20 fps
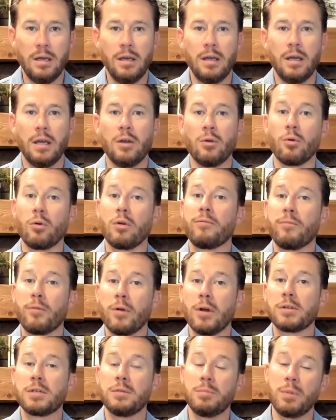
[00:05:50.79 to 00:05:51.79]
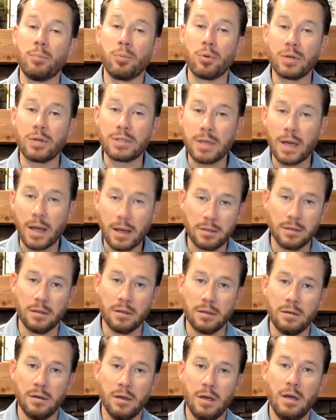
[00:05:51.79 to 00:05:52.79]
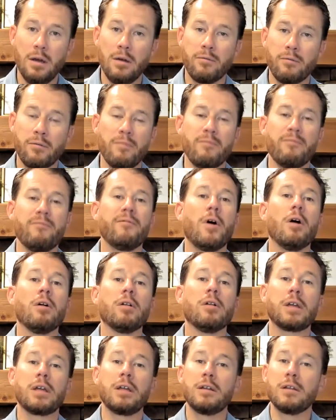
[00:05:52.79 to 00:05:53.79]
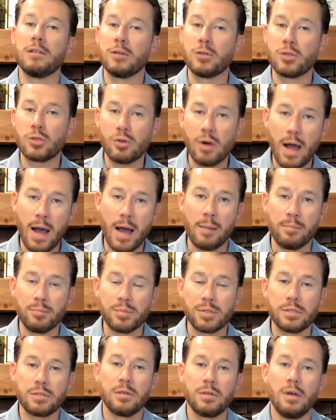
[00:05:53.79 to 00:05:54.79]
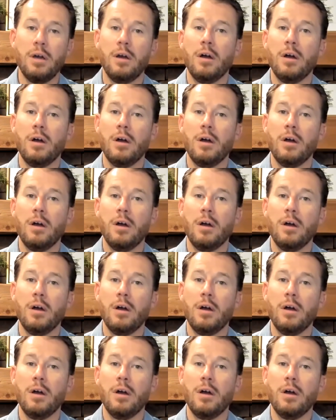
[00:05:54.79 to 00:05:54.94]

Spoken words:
in order for us to be protected from falling into the traps